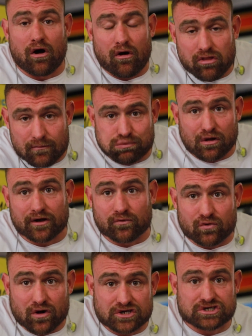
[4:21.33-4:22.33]
all the blood
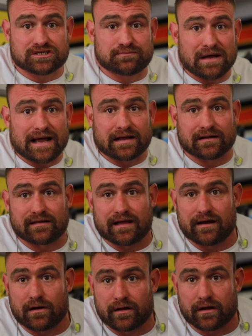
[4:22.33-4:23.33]
rushes back into
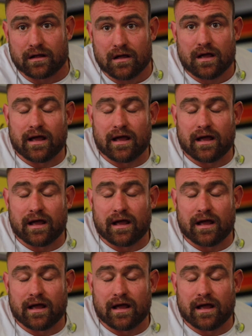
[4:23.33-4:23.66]
that area.